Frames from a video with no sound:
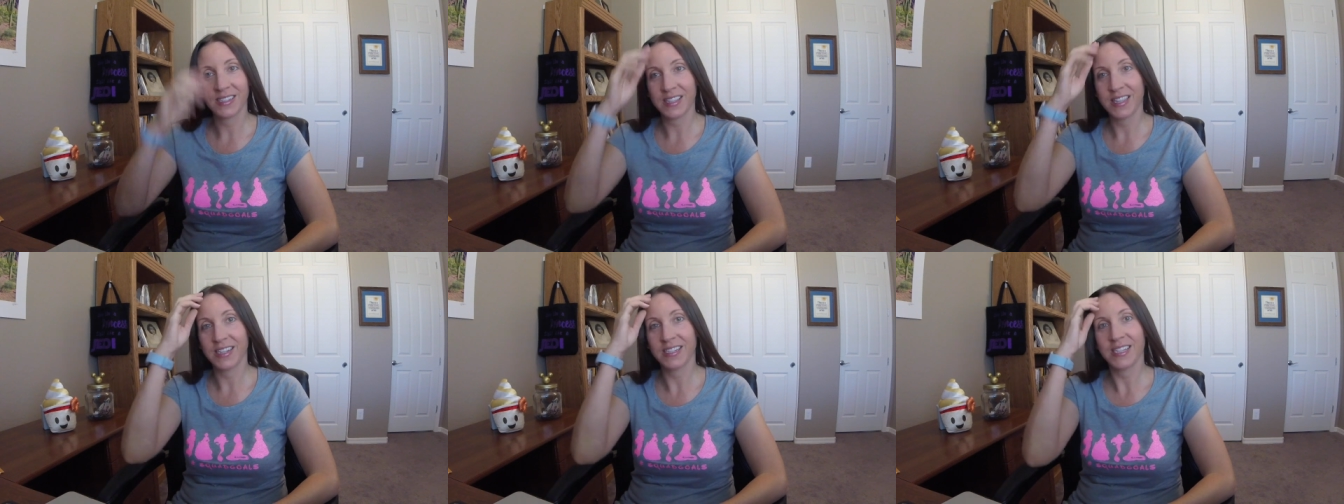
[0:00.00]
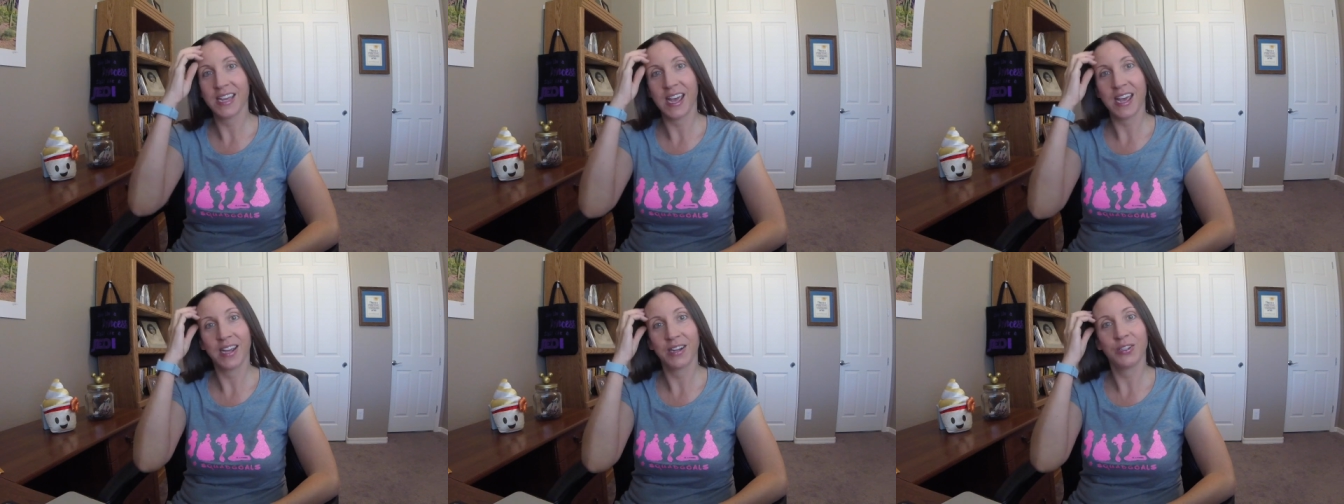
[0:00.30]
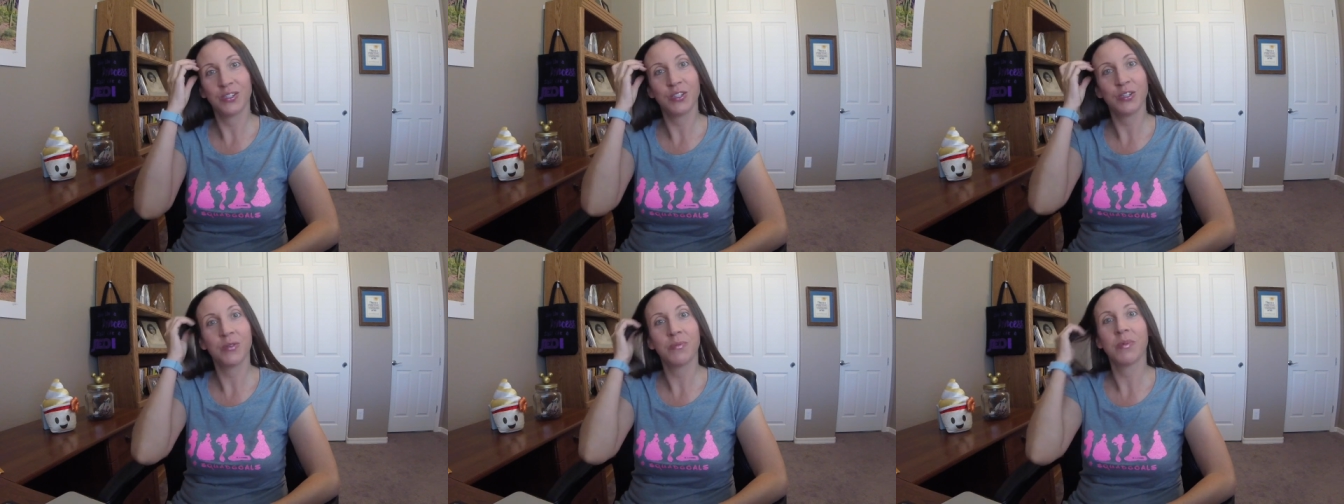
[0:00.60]
the
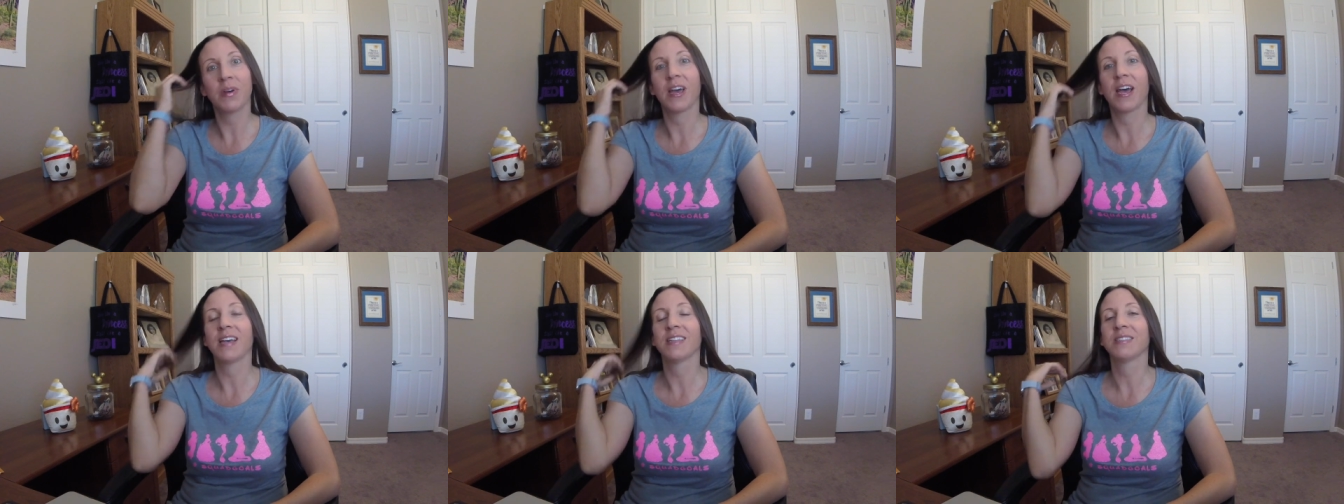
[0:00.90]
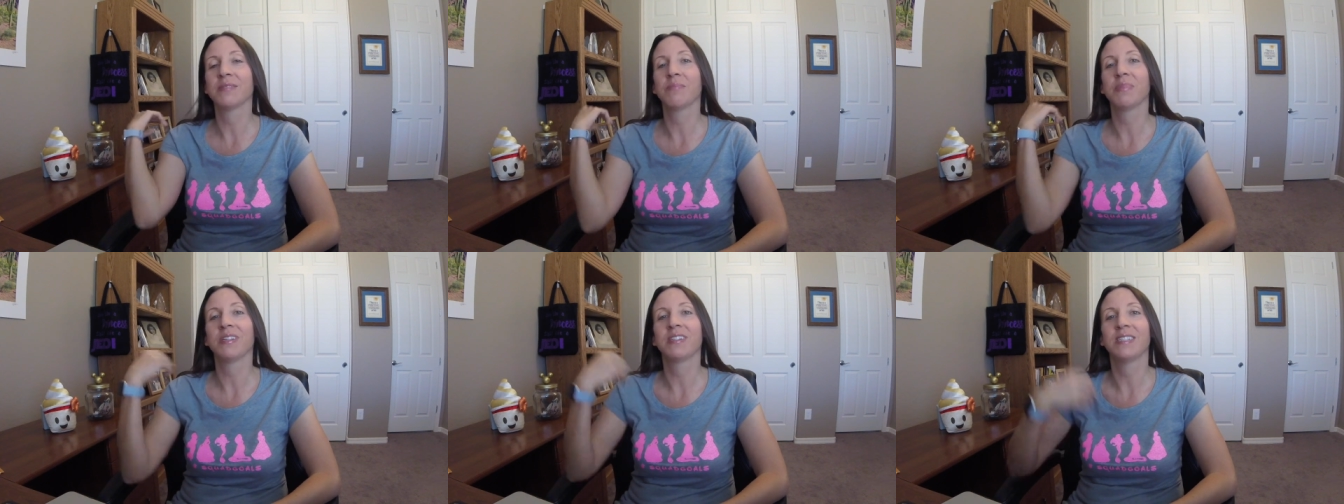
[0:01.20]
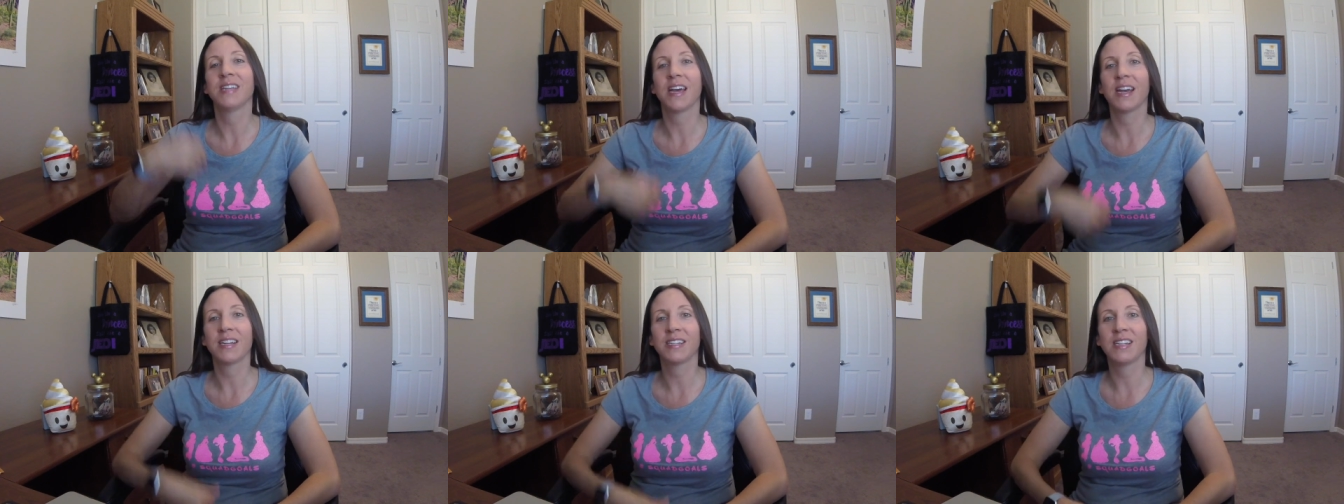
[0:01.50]
tag to what hasn't been
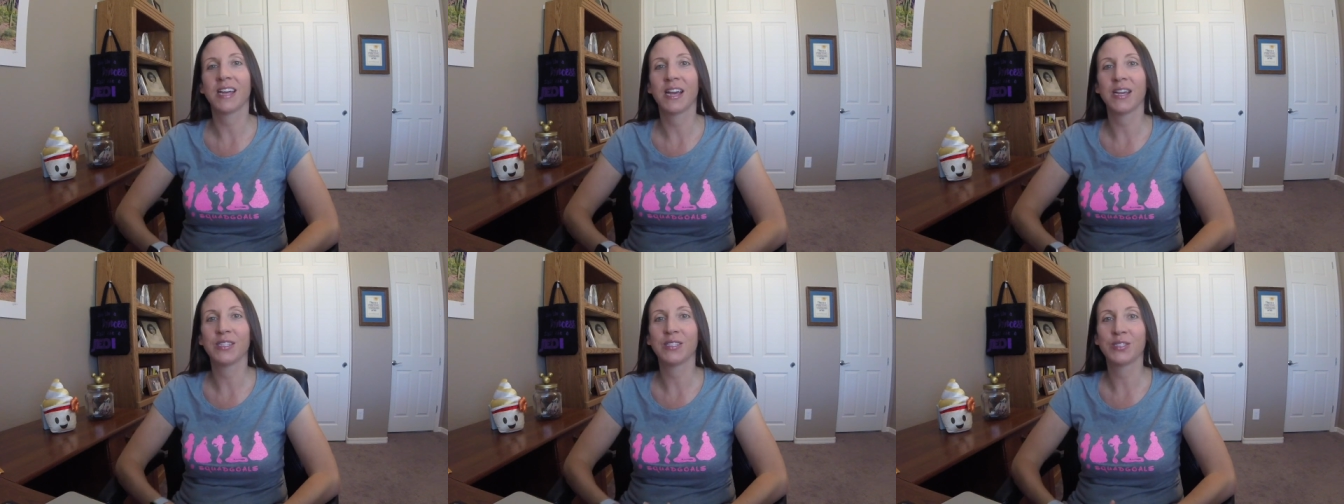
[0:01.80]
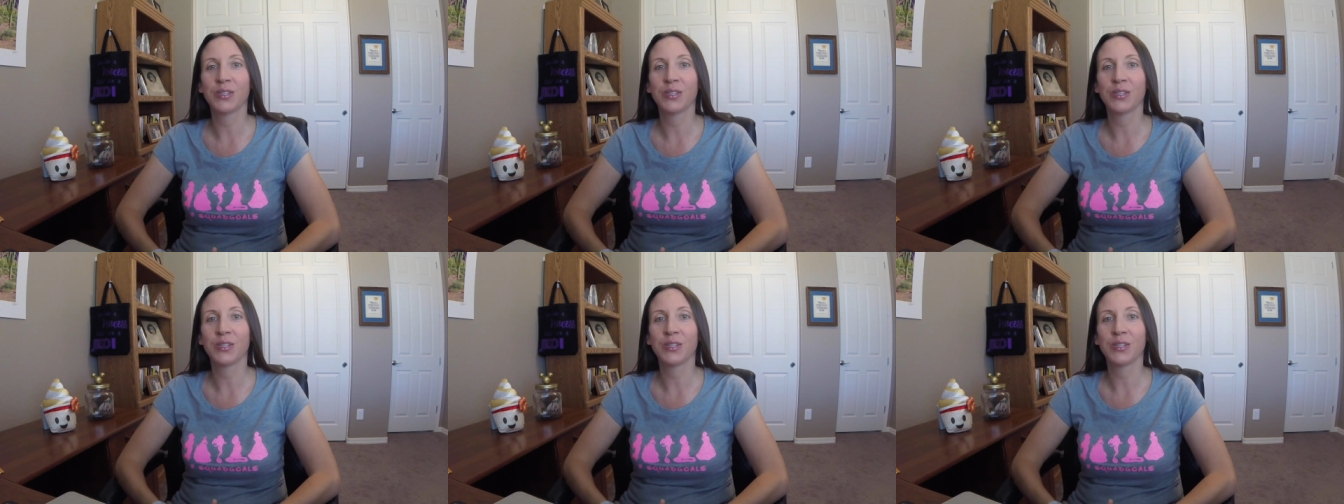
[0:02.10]
tagged yet.